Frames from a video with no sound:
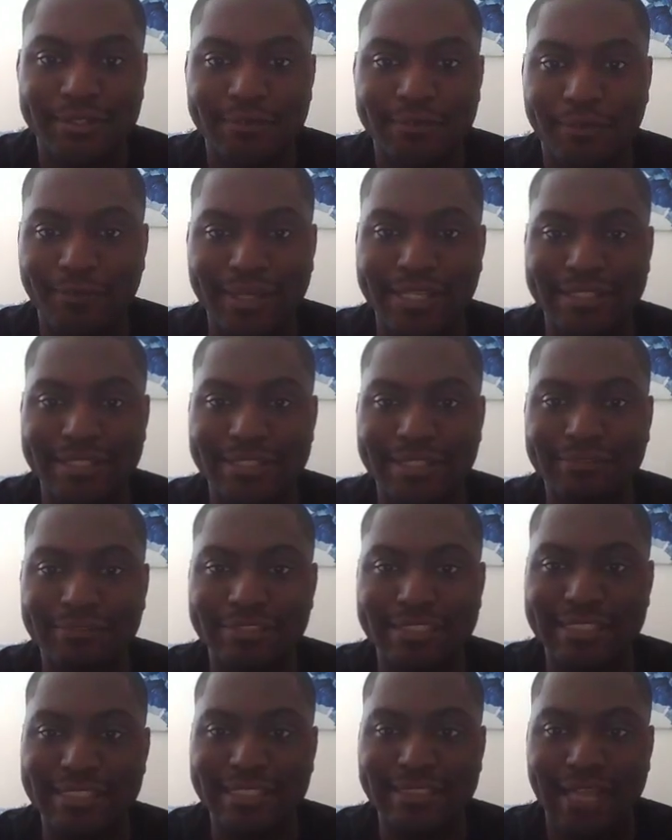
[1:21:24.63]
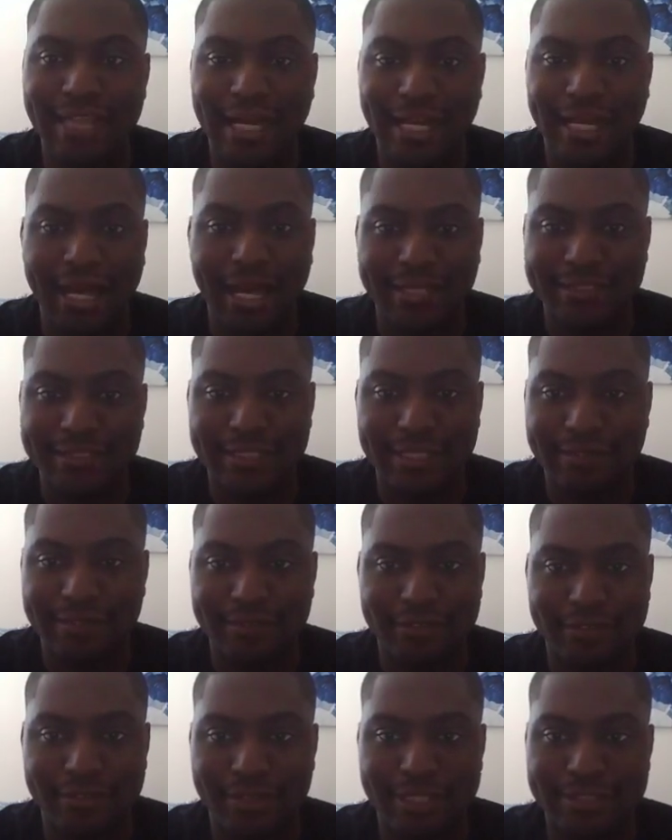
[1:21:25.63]
but we didn't even see Tanahashi
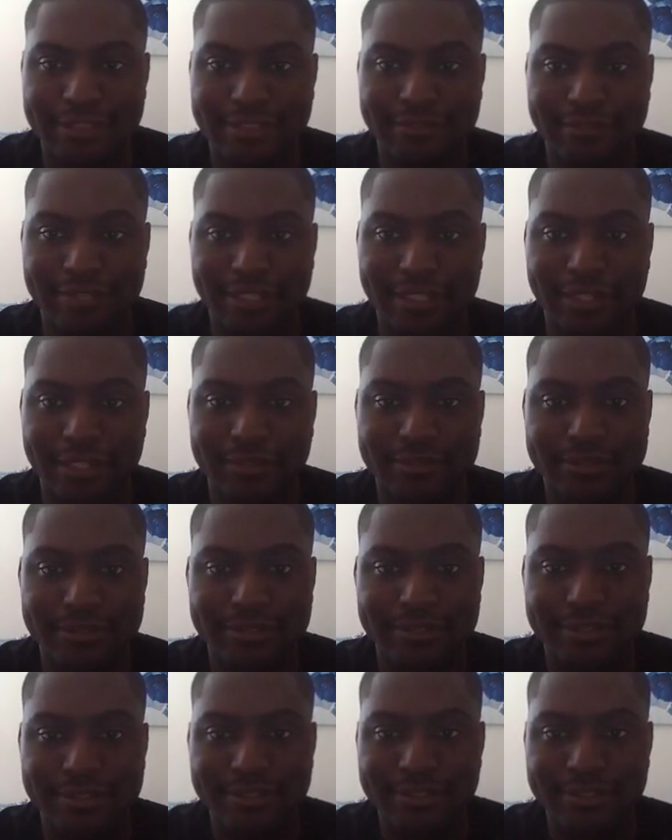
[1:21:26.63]
even relatively close.